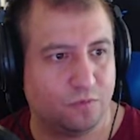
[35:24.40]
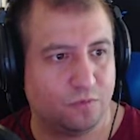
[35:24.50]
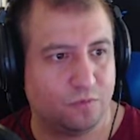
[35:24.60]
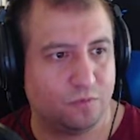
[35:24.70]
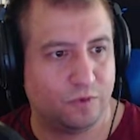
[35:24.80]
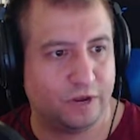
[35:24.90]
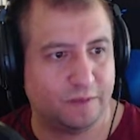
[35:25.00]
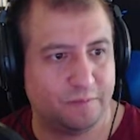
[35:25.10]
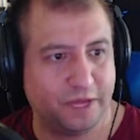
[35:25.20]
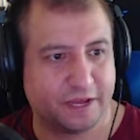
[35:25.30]
when I
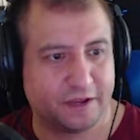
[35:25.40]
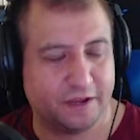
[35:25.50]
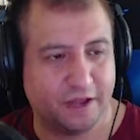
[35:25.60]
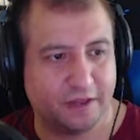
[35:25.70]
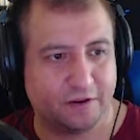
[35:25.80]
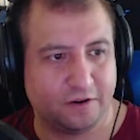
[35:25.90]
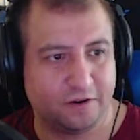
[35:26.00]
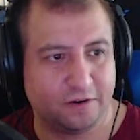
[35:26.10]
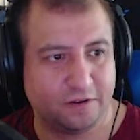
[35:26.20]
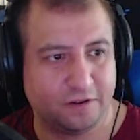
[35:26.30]
pick a color,
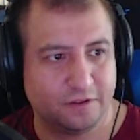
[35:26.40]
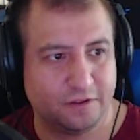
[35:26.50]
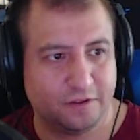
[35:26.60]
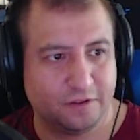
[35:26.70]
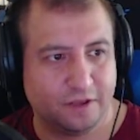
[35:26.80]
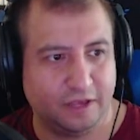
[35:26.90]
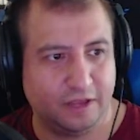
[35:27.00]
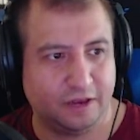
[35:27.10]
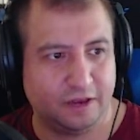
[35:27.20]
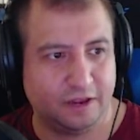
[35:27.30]

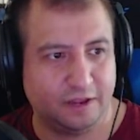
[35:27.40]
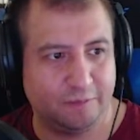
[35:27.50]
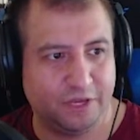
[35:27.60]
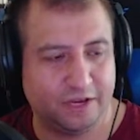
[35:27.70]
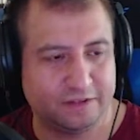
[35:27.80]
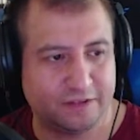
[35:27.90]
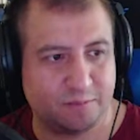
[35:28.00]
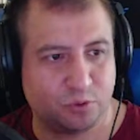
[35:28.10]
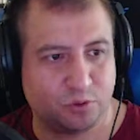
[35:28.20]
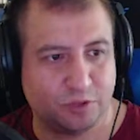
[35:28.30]
because I'm
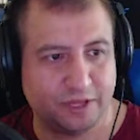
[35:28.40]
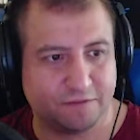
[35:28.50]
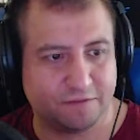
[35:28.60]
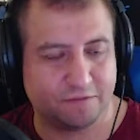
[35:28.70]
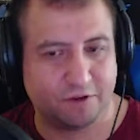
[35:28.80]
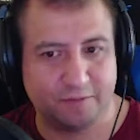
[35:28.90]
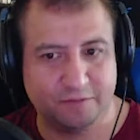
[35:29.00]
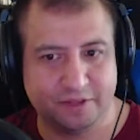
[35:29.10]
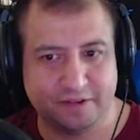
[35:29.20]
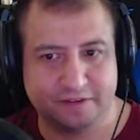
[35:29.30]
pulling it from
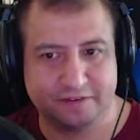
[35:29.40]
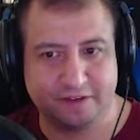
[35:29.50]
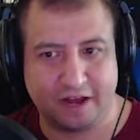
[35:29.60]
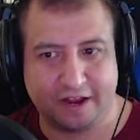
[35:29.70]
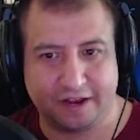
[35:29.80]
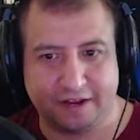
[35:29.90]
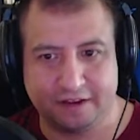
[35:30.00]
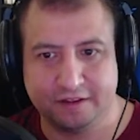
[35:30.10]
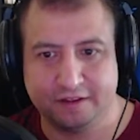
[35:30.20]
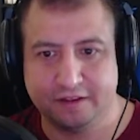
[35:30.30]
the design,
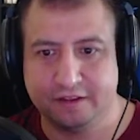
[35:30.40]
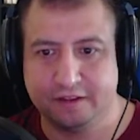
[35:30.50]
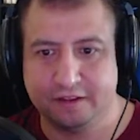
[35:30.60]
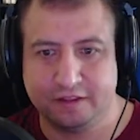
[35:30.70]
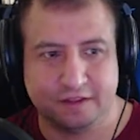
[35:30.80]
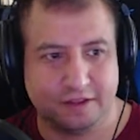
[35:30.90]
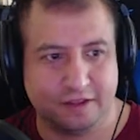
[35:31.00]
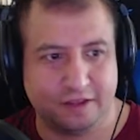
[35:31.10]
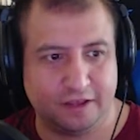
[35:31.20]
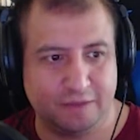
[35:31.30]

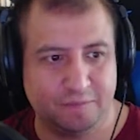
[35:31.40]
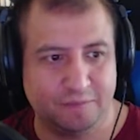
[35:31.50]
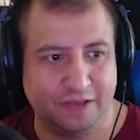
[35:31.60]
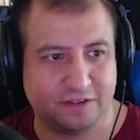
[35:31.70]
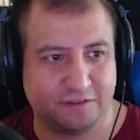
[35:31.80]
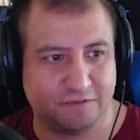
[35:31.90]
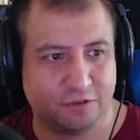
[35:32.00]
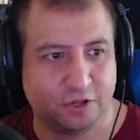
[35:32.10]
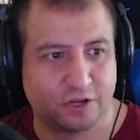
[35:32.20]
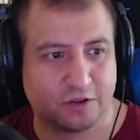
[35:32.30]
it makes
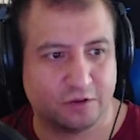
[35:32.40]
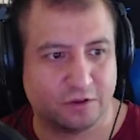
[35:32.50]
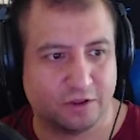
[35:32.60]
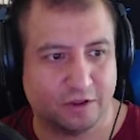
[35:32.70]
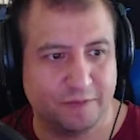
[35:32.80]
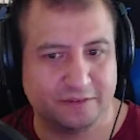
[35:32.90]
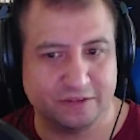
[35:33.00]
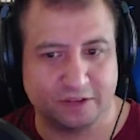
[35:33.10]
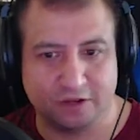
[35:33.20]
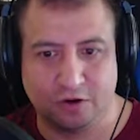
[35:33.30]

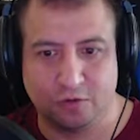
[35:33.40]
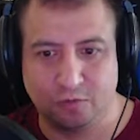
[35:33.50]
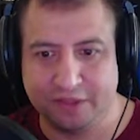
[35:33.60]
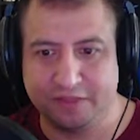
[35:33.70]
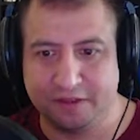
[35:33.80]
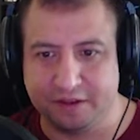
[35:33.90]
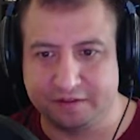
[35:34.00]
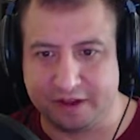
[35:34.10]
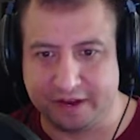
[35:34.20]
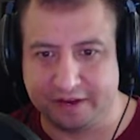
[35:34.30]
it go with the design.